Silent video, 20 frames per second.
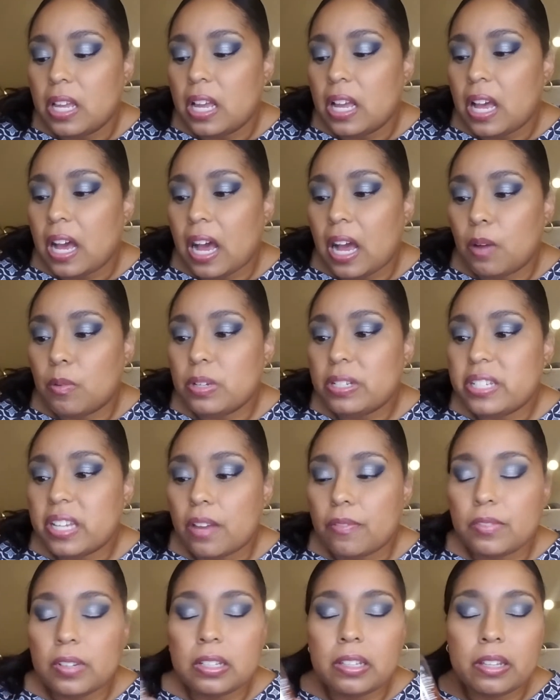I would
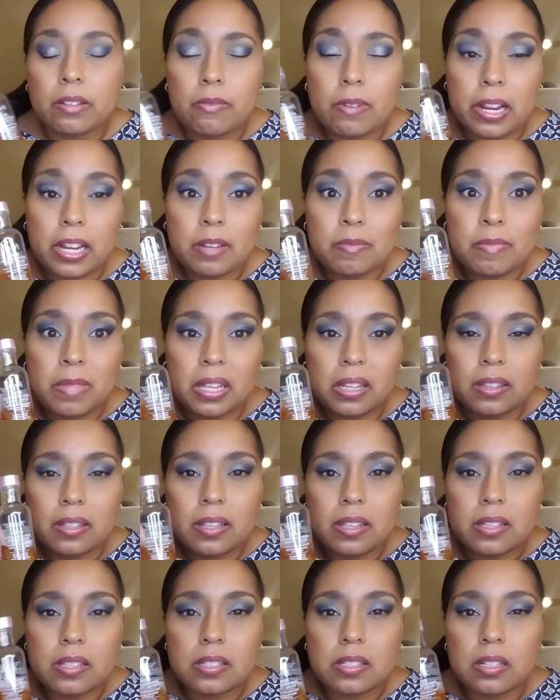definitely recommend
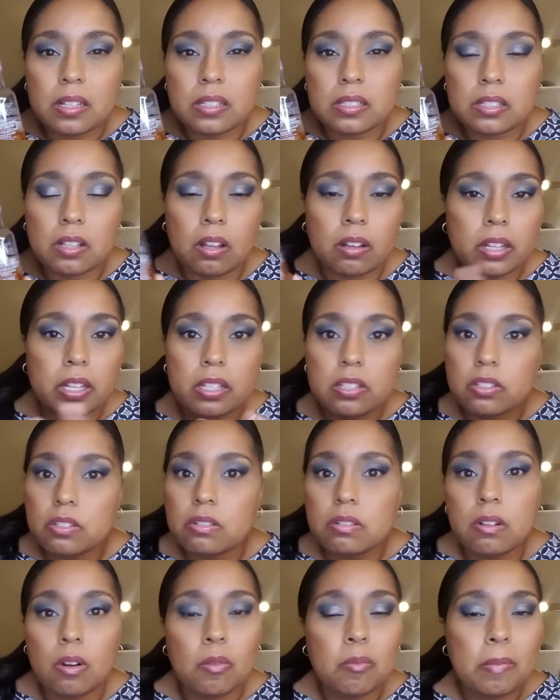this, as long as you
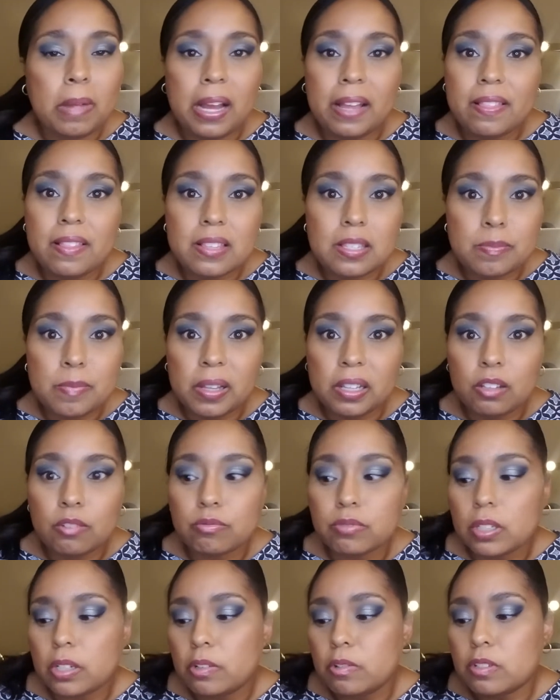don't mind the smell of
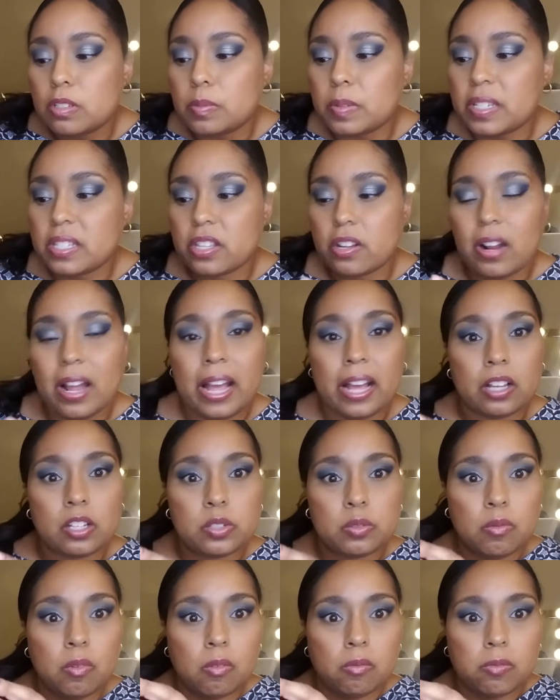rose, because there are
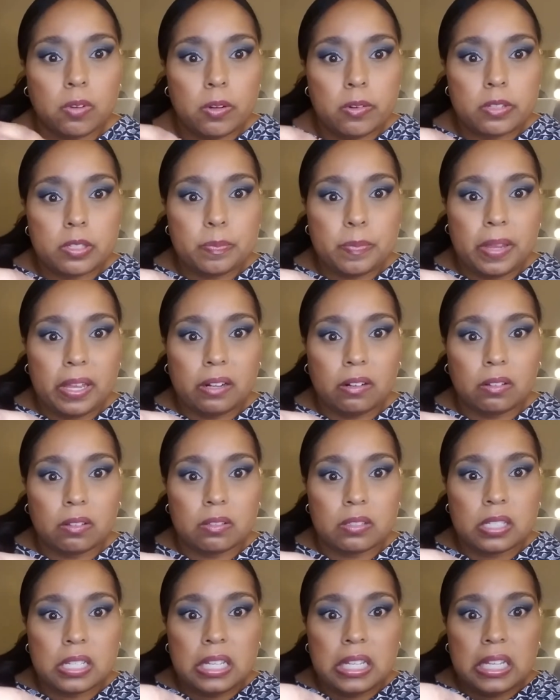actual rose petals